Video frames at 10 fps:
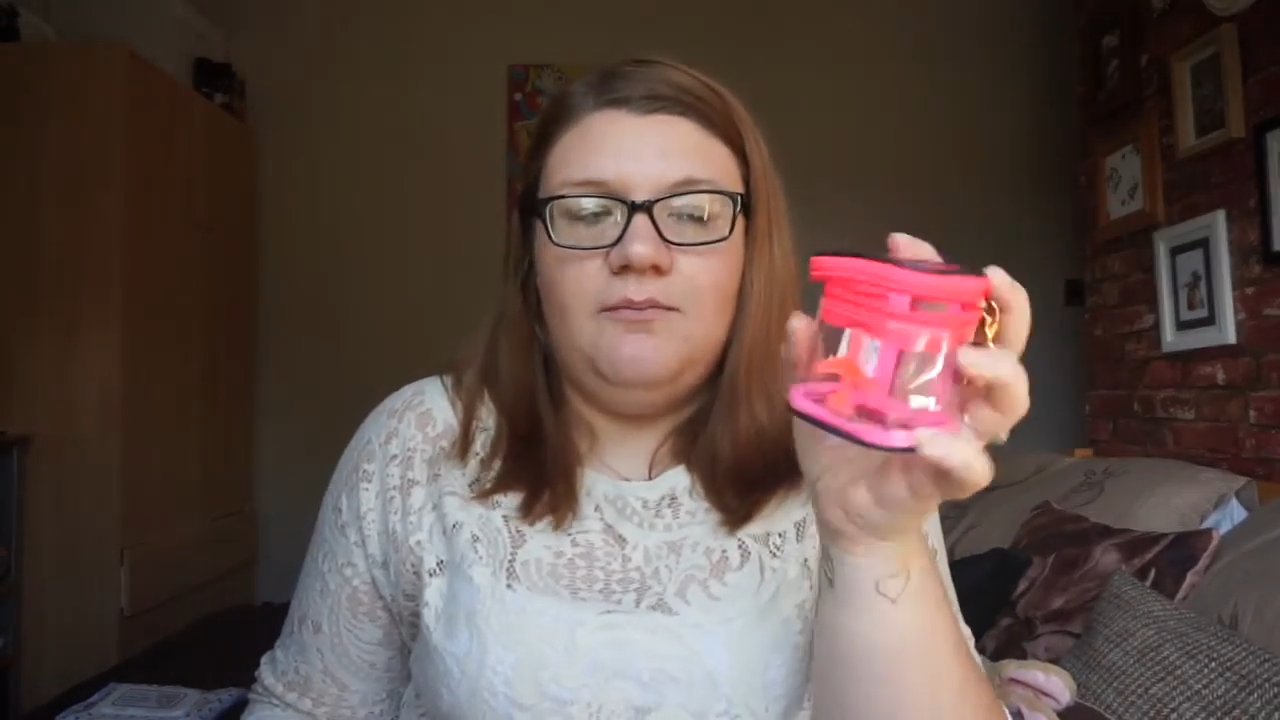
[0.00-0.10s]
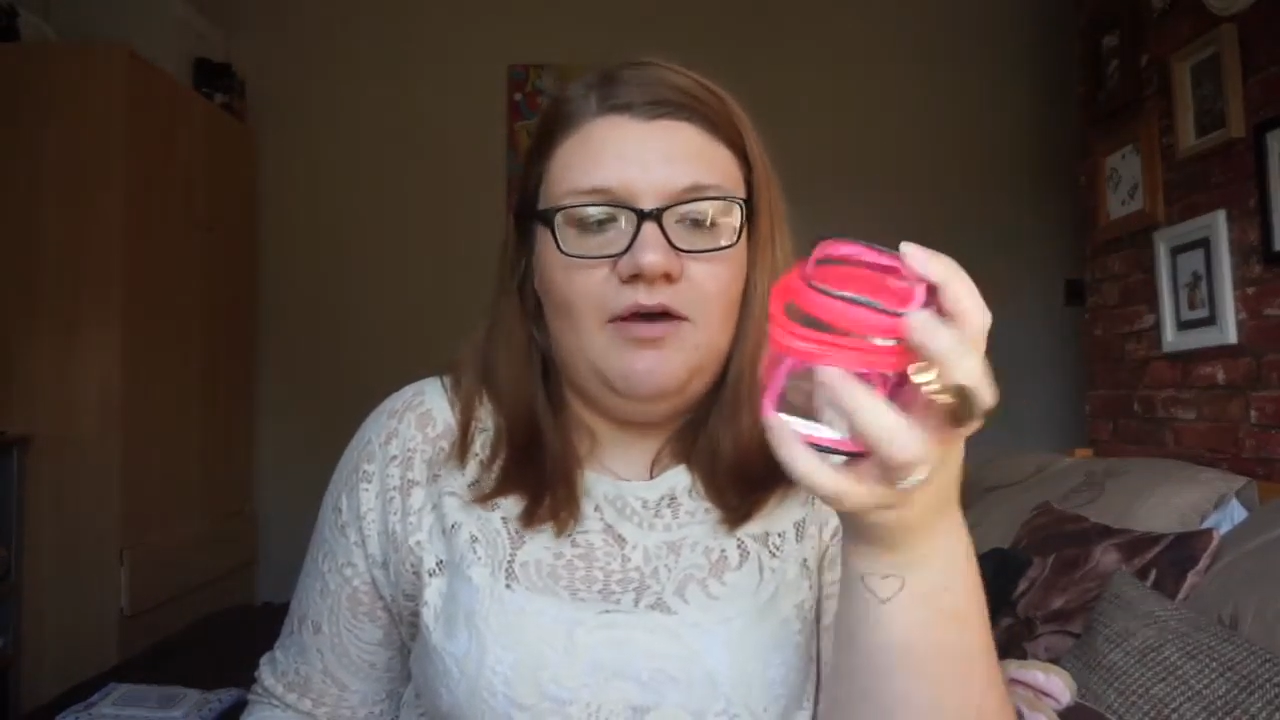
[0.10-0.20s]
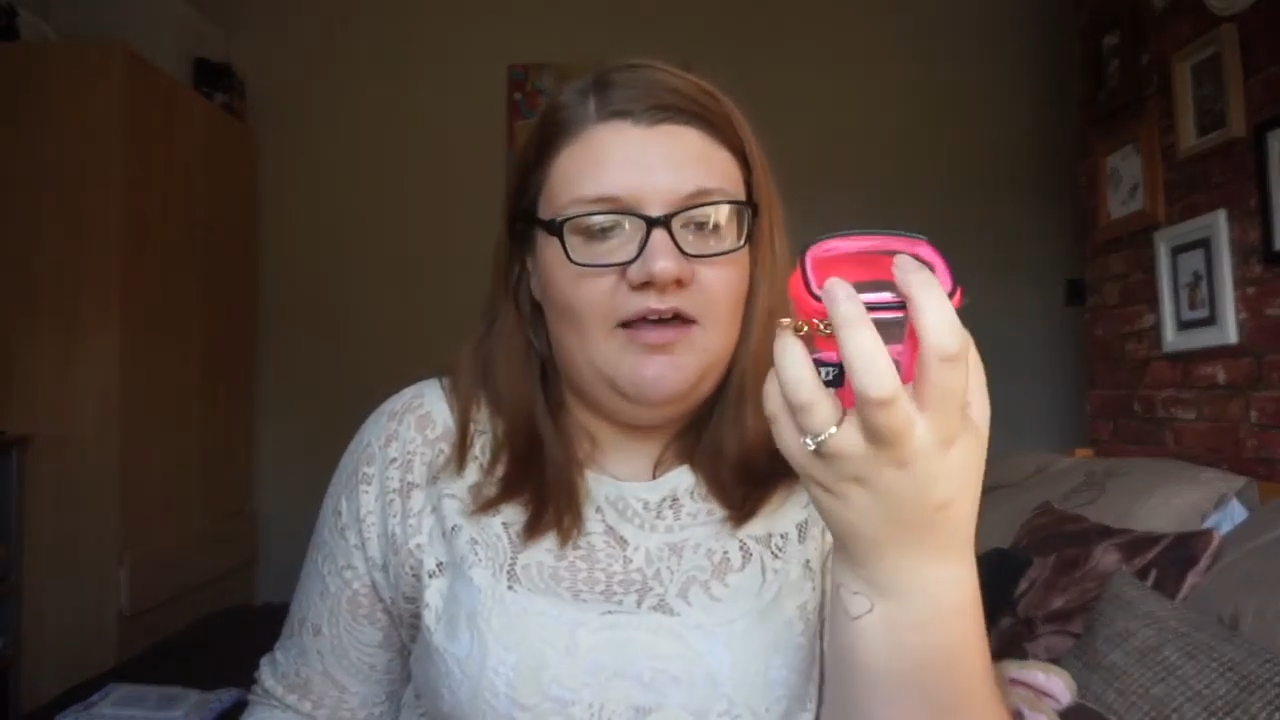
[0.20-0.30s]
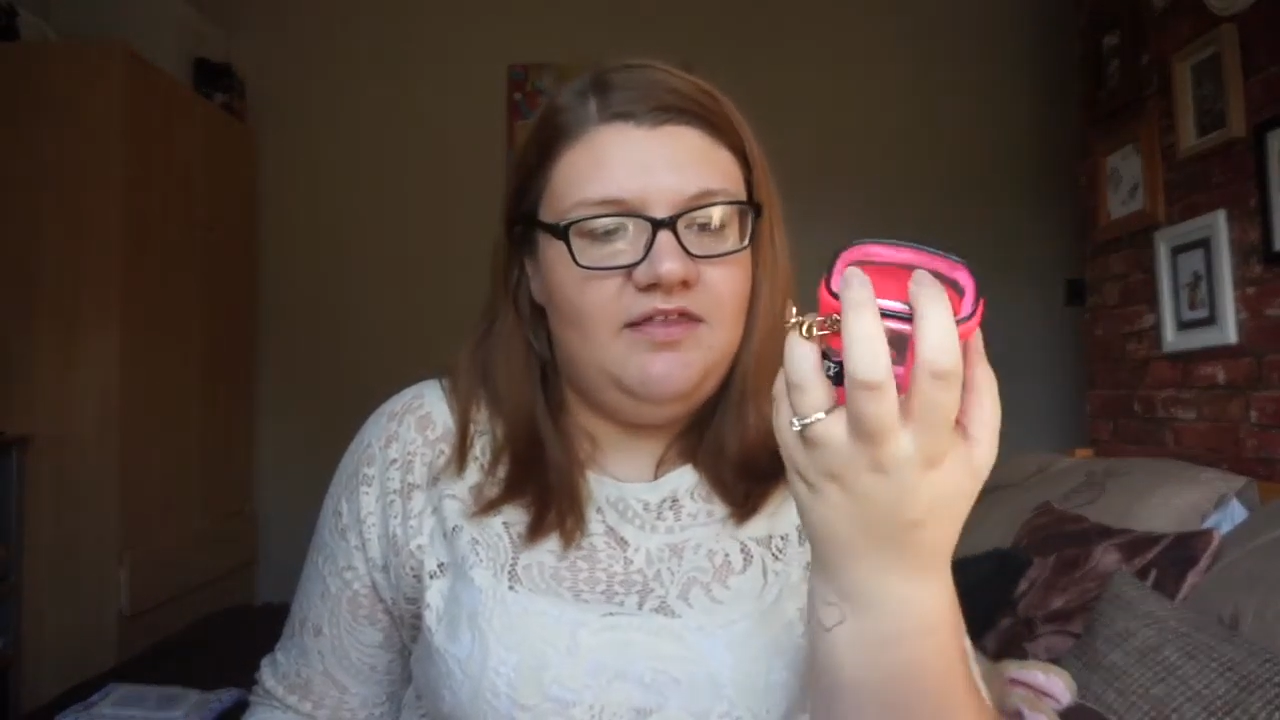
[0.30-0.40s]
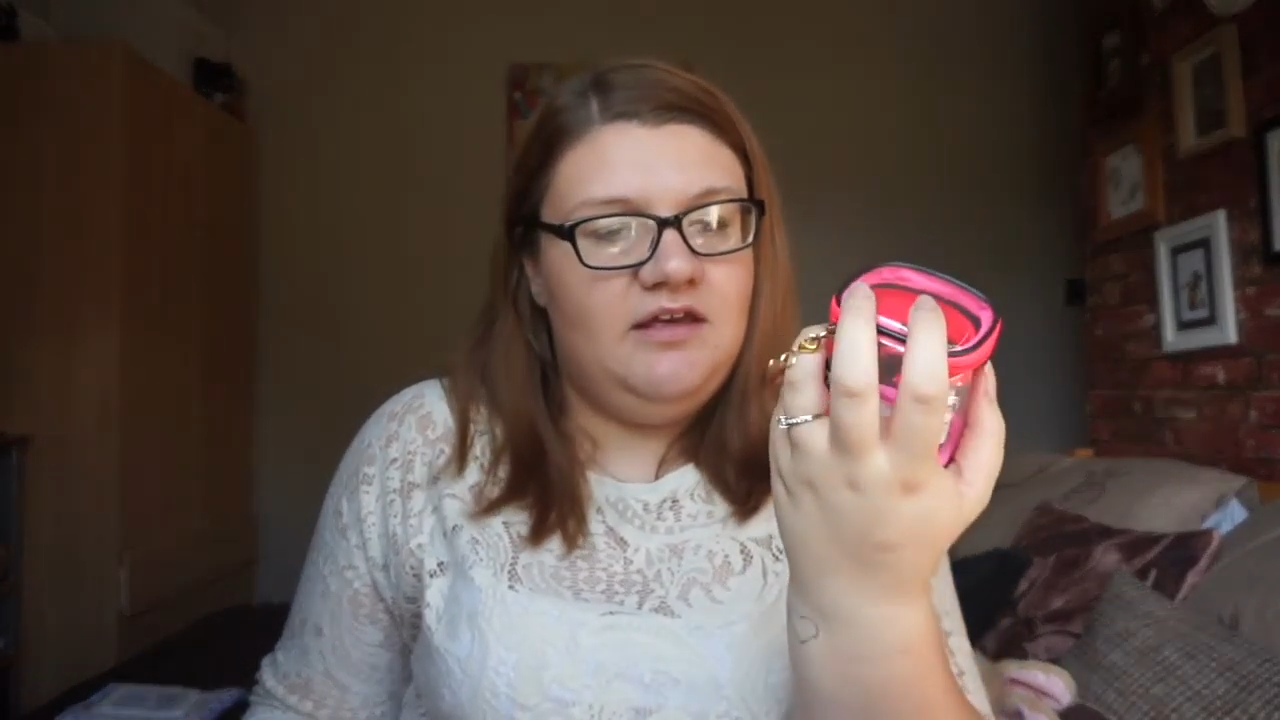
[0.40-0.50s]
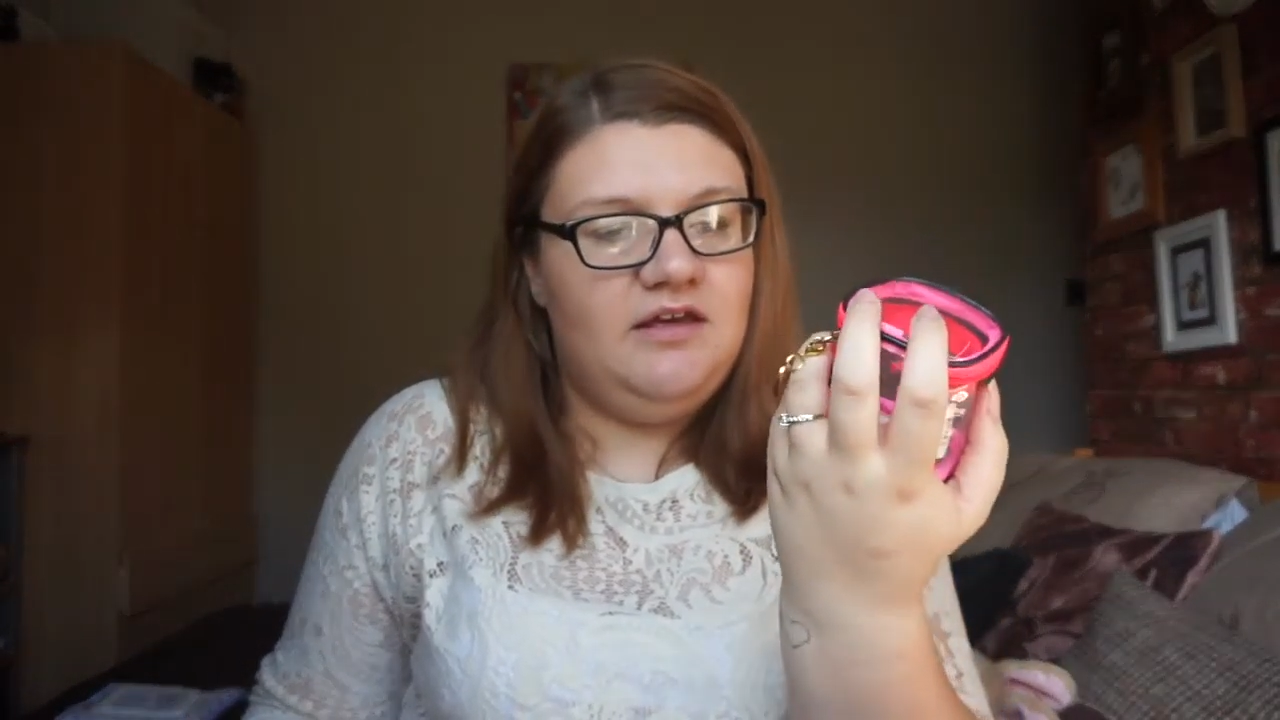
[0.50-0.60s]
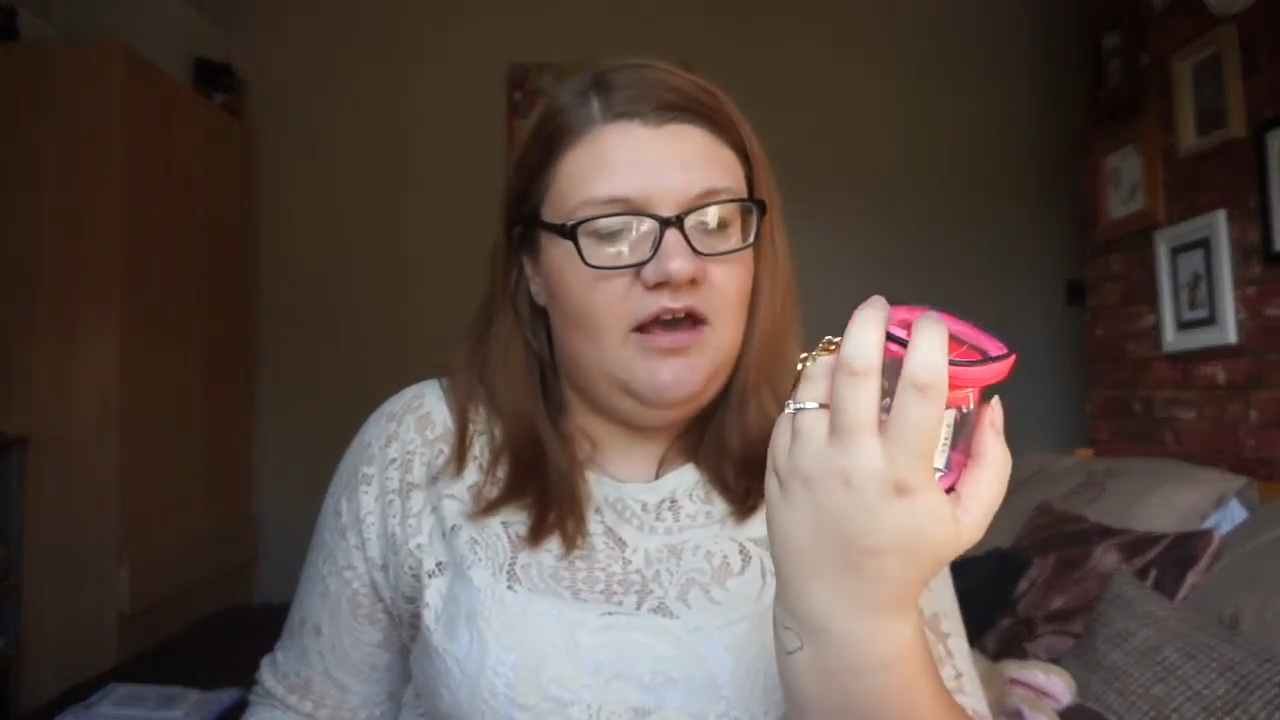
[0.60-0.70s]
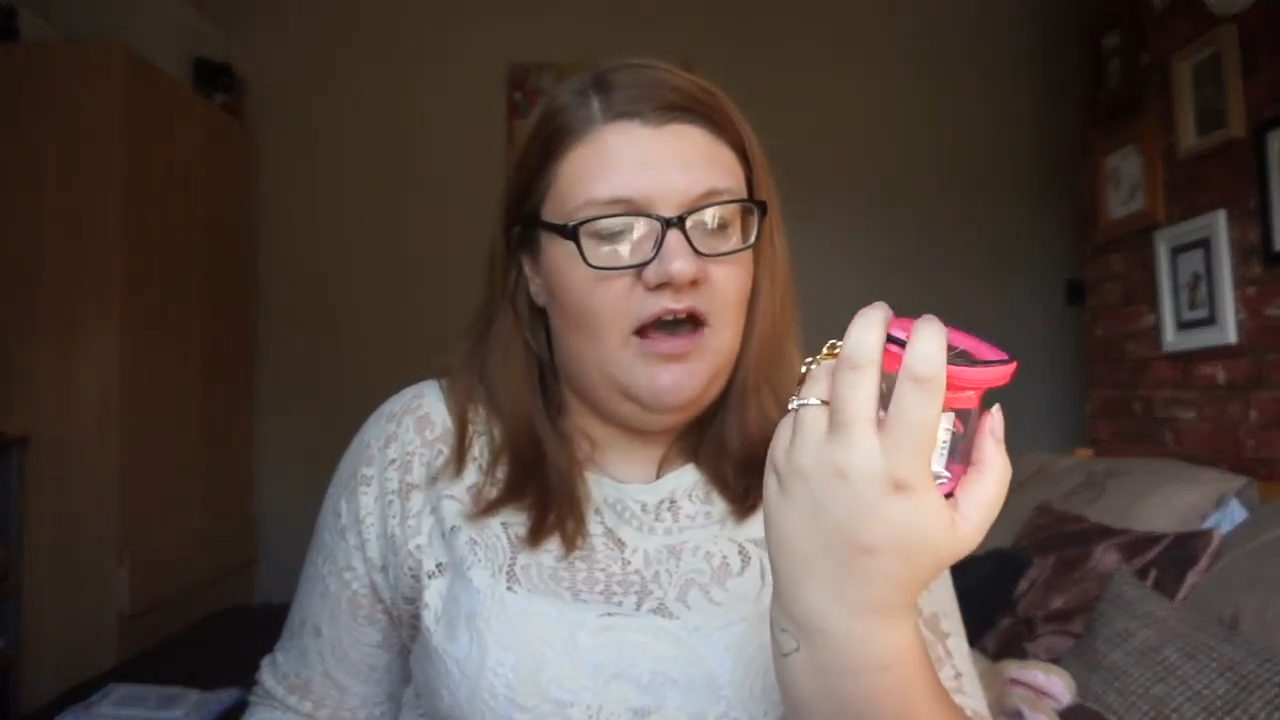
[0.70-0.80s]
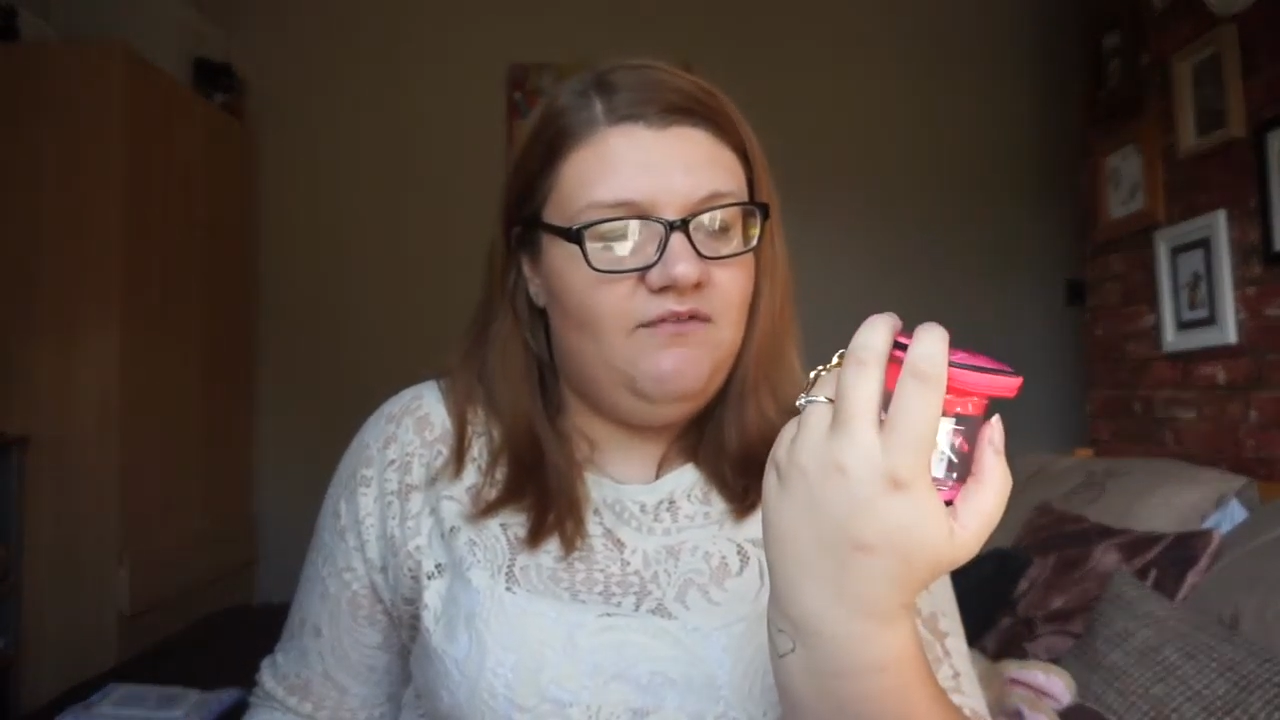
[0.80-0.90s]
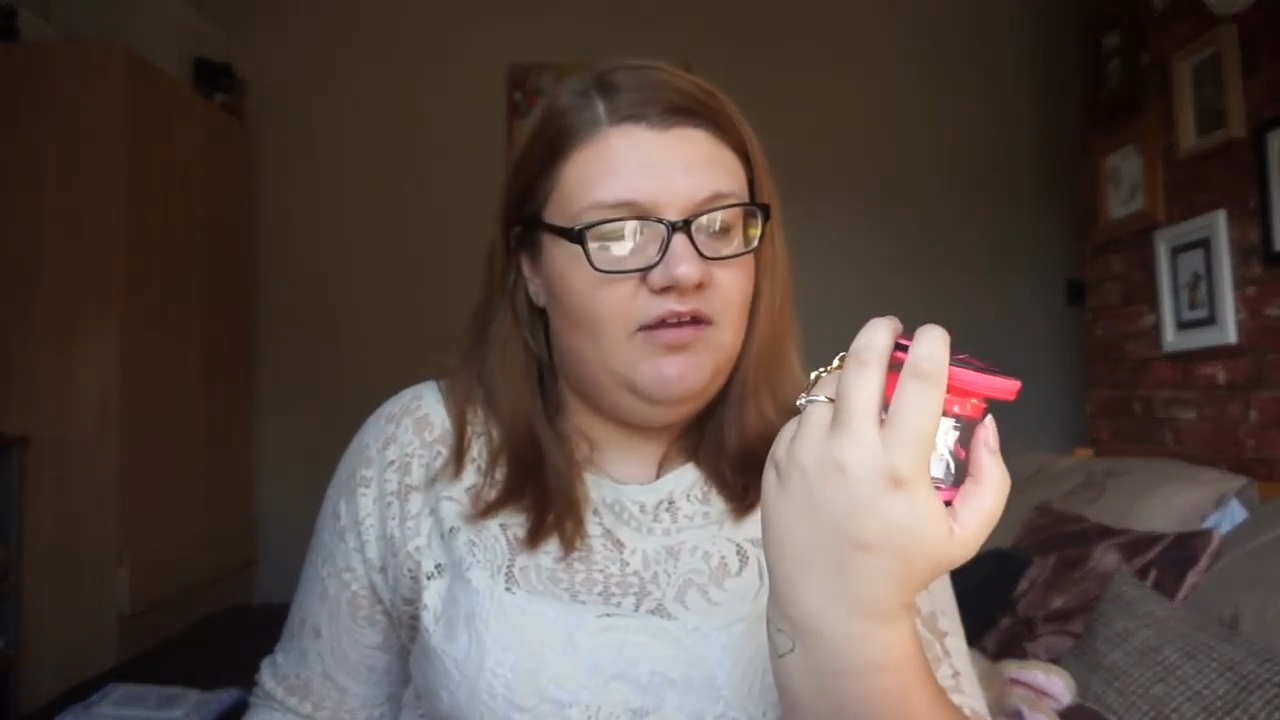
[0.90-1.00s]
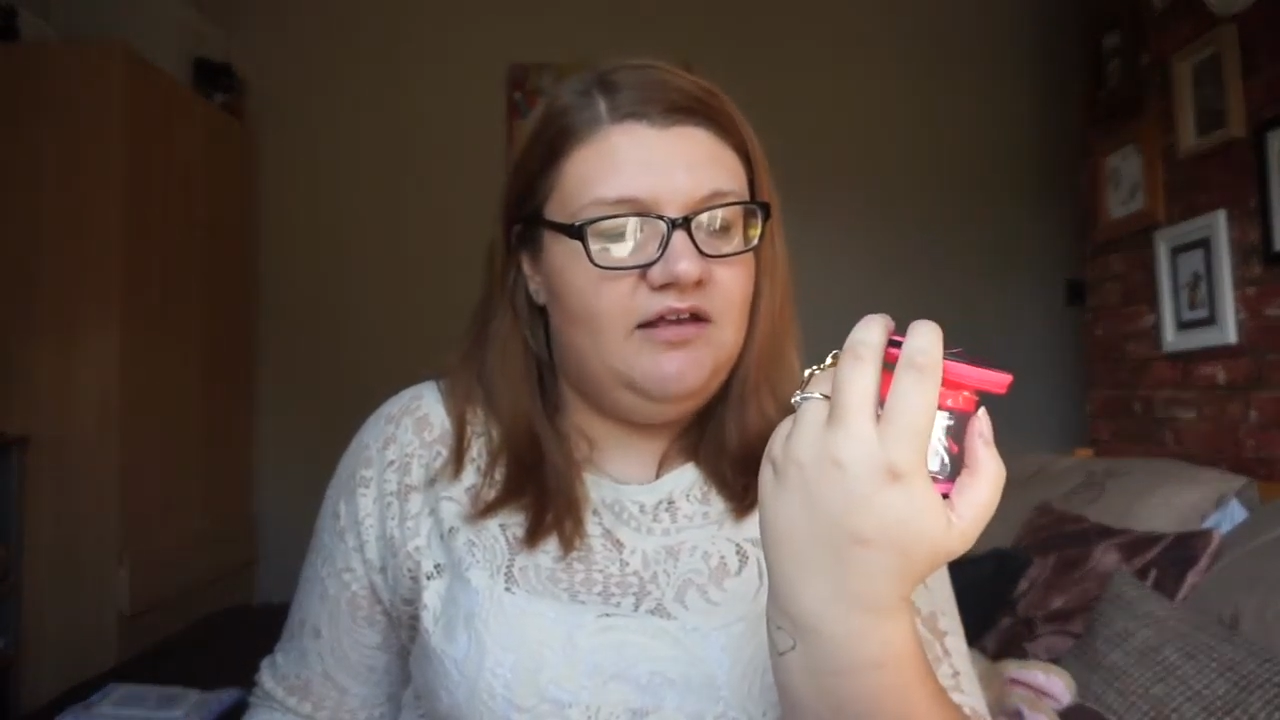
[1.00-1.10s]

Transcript: but I think having